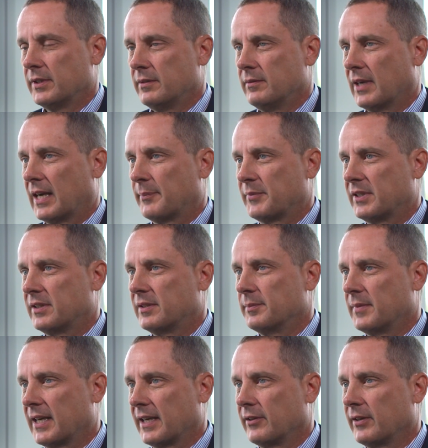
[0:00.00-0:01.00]
We opted to
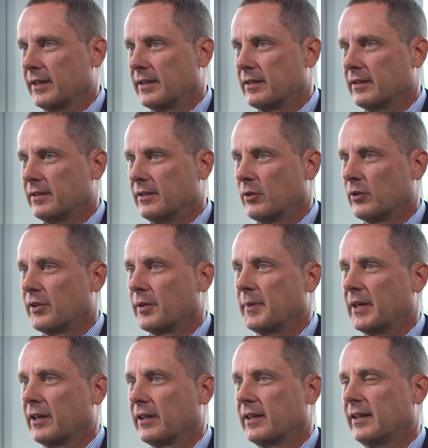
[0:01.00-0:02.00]
migrate the North
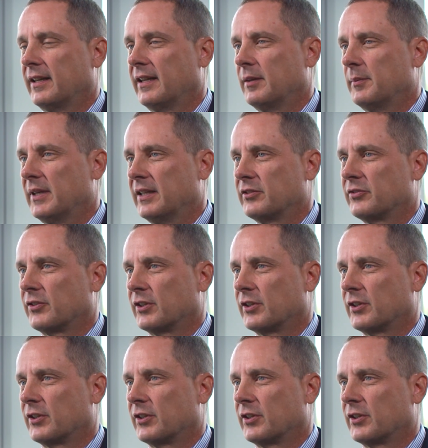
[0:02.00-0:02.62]
American database